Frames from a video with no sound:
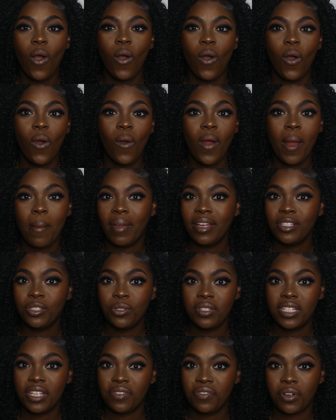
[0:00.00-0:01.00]
Or I might do a
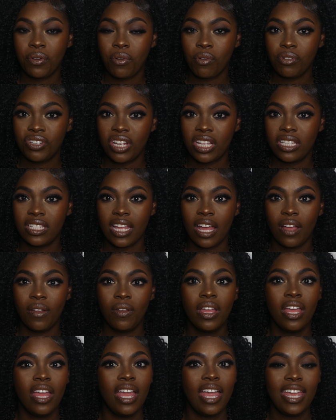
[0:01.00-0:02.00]
different crochet style.
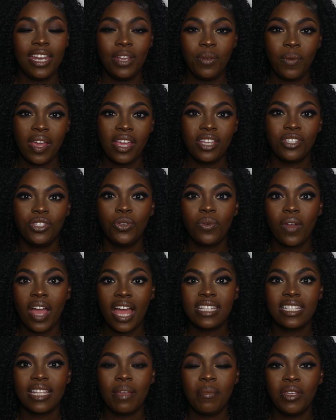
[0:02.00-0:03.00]
Anyways, you
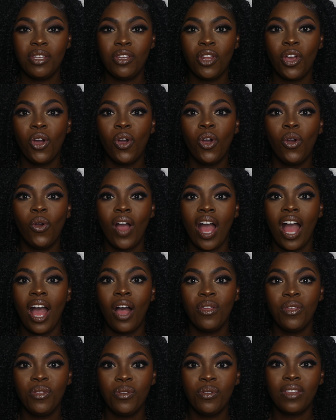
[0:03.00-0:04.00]
guys let me know
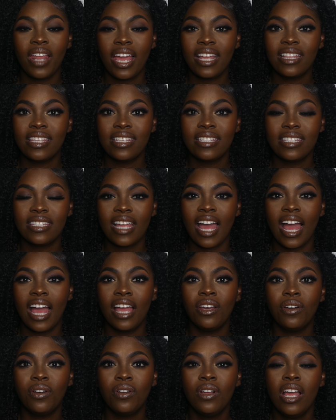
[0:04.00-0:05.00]
how you like this
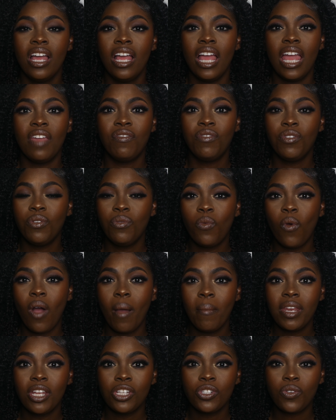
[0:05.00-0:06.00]
style. If you want
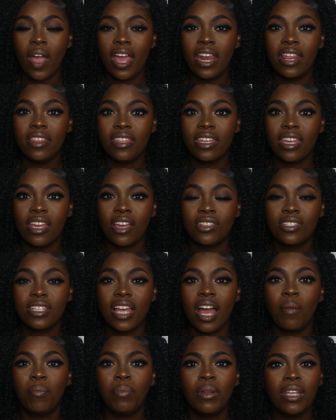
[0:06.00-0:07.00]
me to try anything else
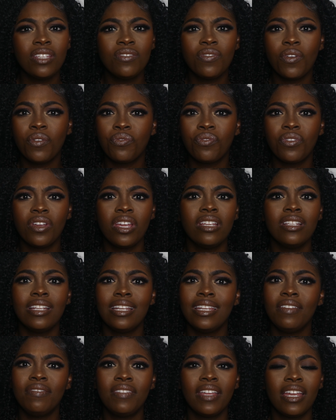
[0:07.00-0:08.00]
out, please feel free,
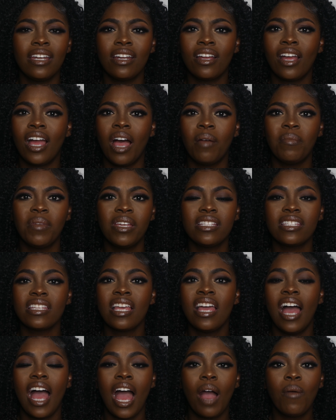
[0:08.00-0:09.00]
leave that in the comments.
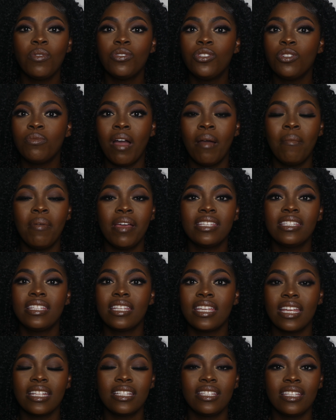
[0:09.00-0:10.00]
I will do my best to
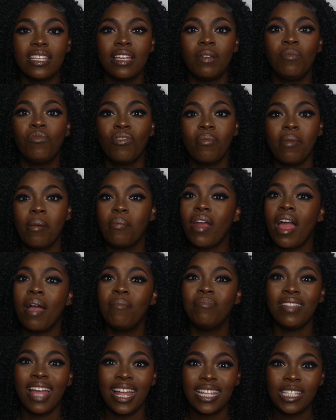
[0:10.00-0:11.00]
get to them. Remember,
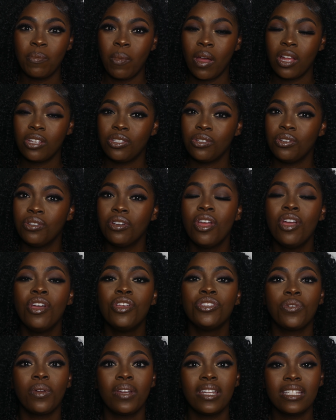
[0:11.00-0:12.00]
I'm not sponsored,
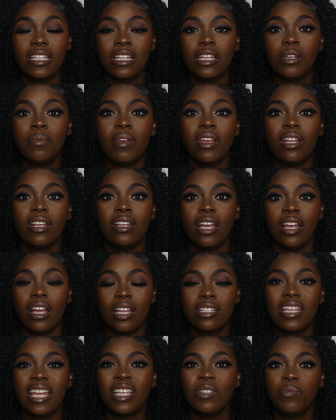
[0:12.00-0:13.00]
so it is a little bit,
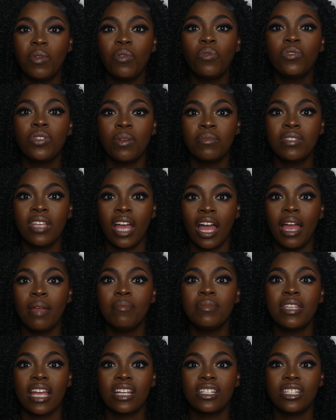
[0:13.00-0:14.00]
it takes me some time
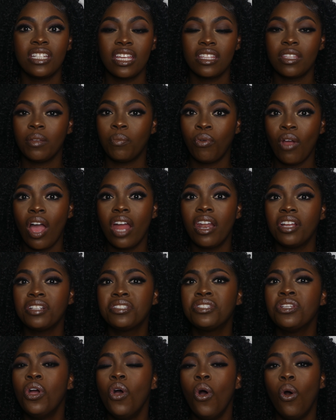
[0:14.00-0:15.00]
to actually get the
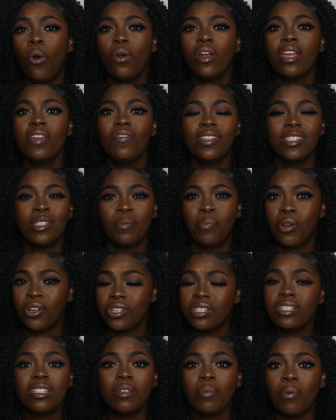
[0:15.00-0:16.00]
product or even to
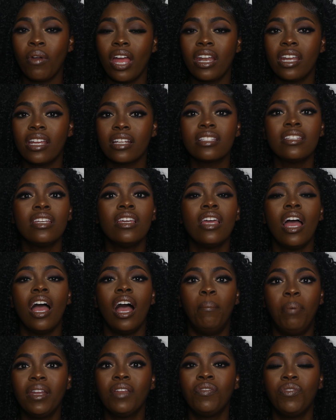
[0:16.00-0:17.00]
purchase the product.
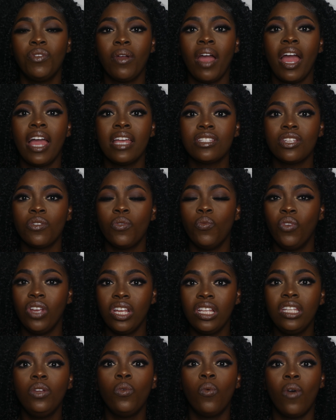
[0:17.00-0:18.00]
But if you guys
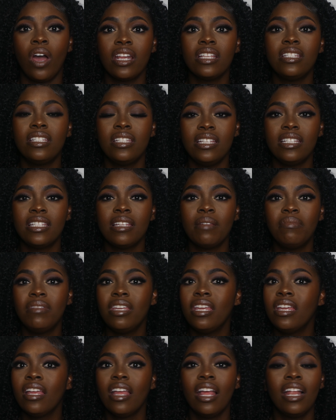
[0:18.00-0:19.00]
really want to see
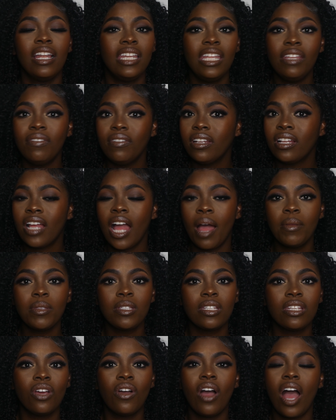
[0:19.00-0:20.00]
something, leave it in the comments
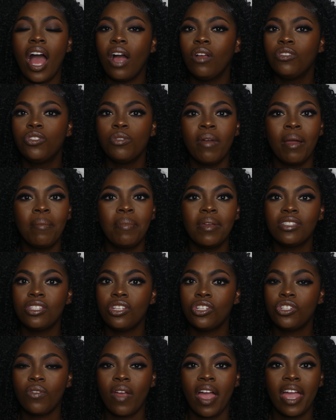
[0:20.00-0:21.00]
below. I'll do my best to
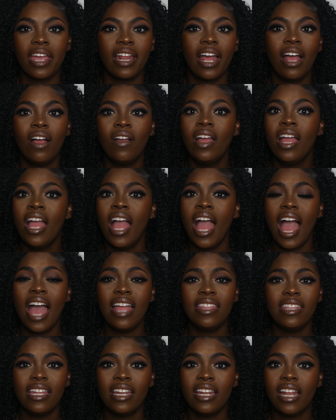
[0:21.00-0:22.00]
try it out,
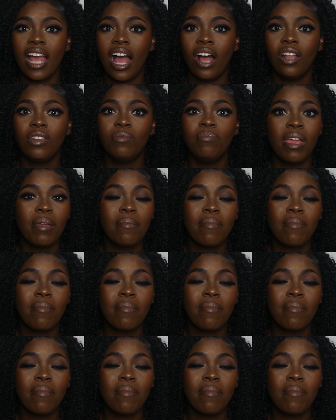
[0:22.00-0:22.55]
and then I'll make